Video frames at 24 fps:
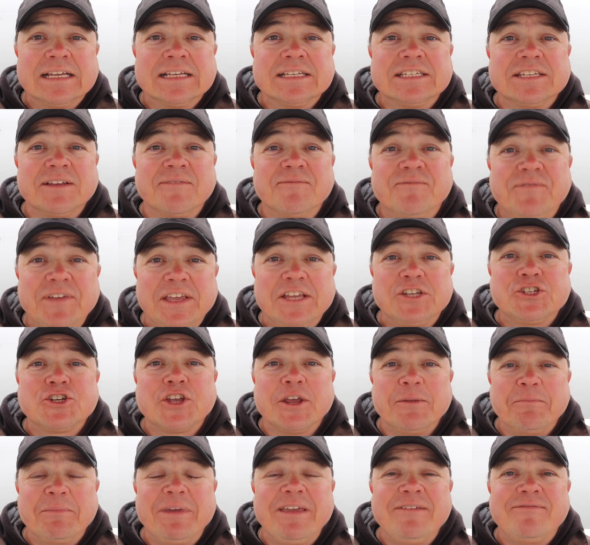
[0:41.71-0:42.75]
some fish
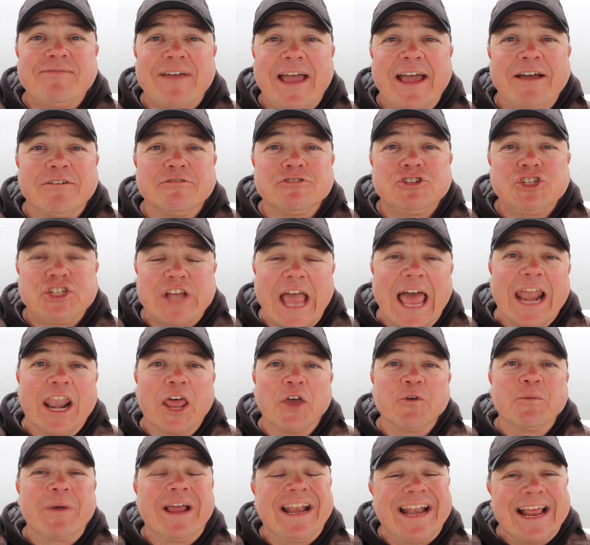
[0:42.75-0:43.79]
can be found
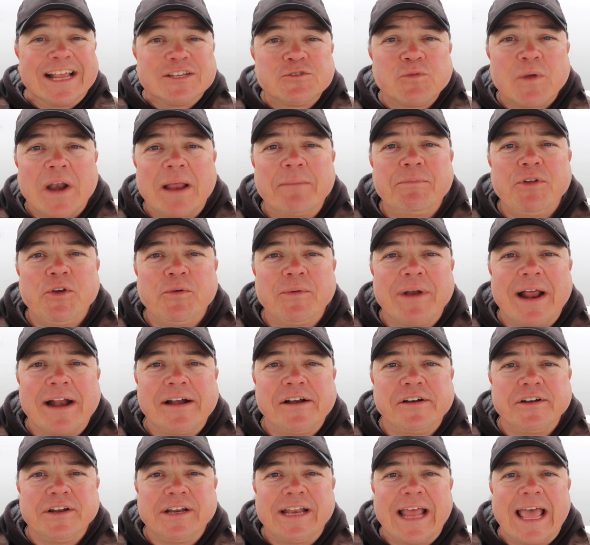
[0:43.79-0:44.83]
shallow and that's what I'm doing out
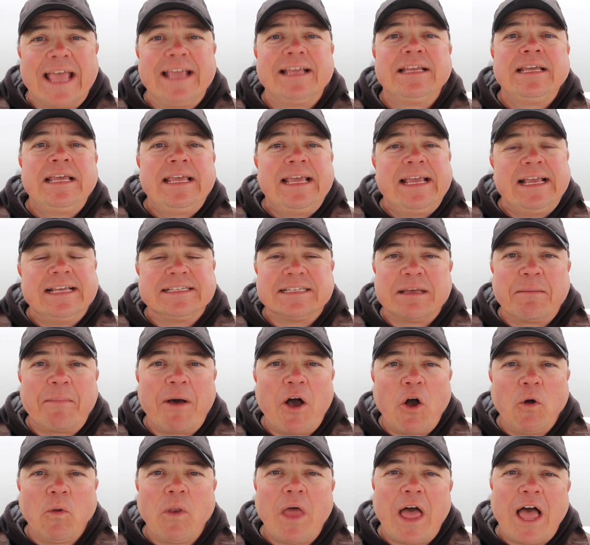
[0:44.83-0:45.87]
here today is I'm
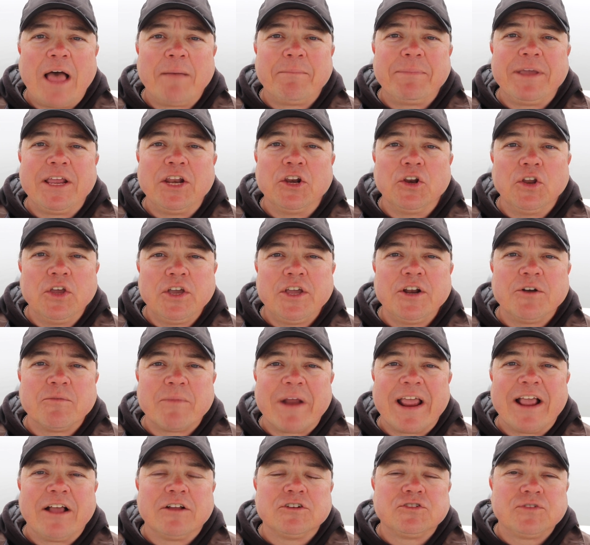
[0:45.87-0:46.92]
hole hopping looking
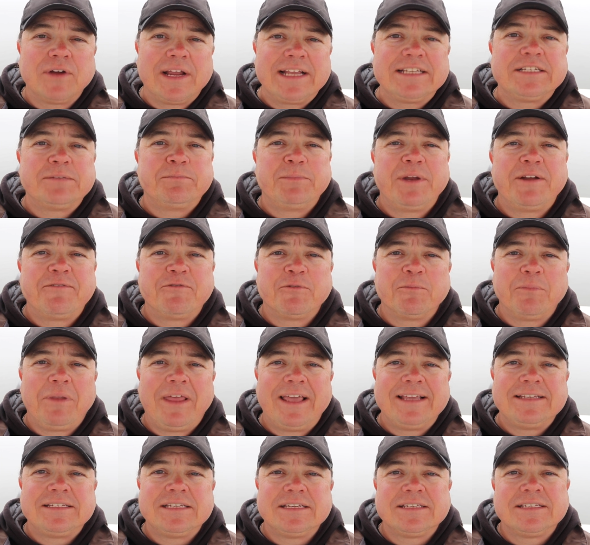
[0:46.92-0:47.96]
around trying some different
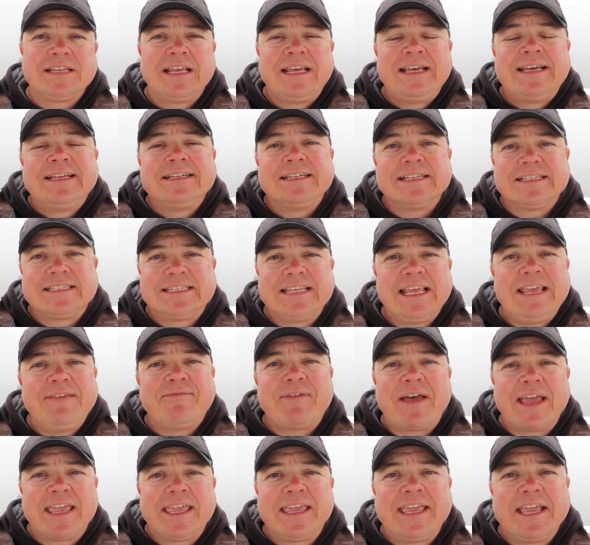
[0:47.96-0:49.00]
places to see if
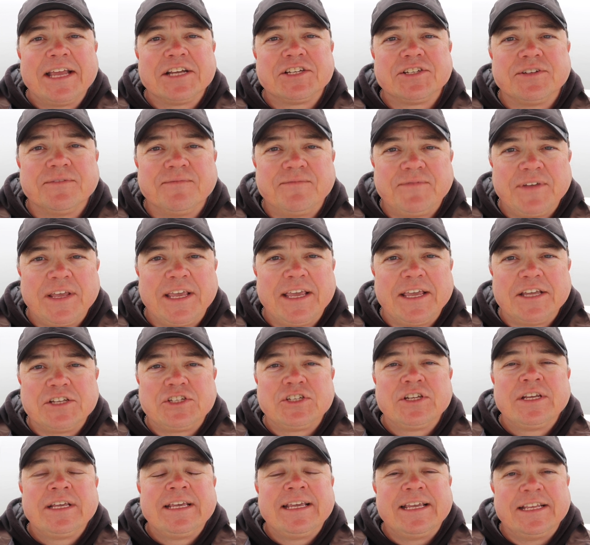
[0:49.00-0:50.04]
I can catch some
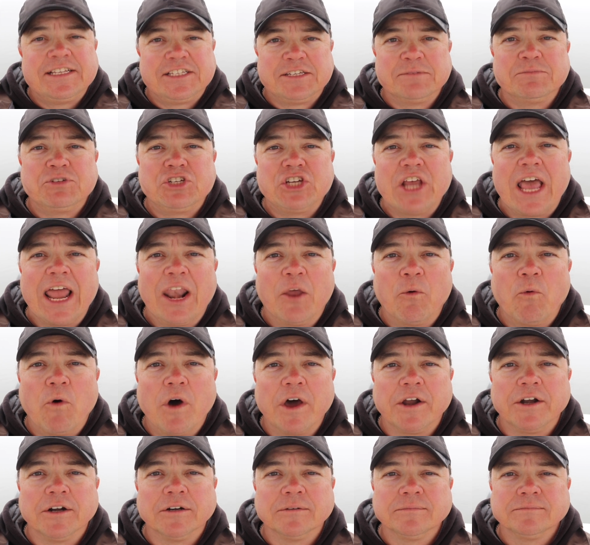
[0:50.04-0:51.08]
fish in some shallow
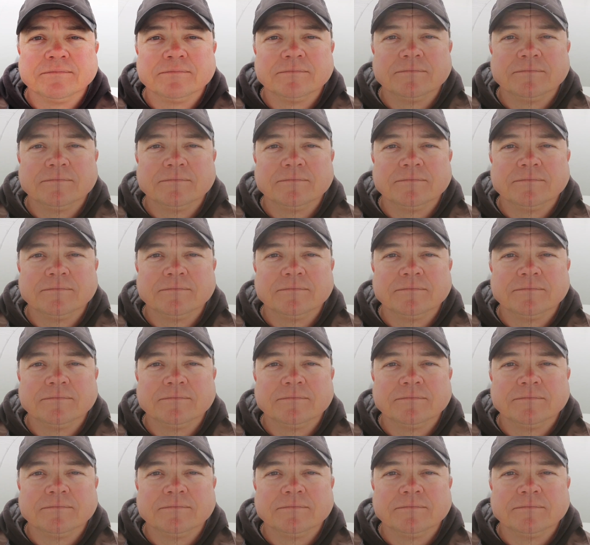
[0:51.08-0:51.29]
water